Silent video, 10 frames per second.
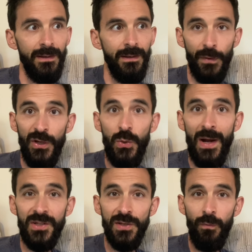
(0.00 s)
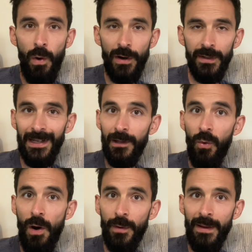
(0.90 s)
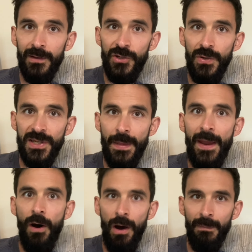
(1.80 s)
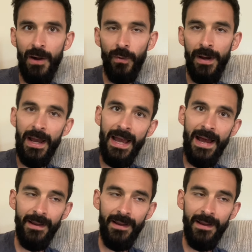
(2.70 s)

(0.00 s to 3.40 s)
32 ounces of water, yellow watermelon juice, and then on my run, I had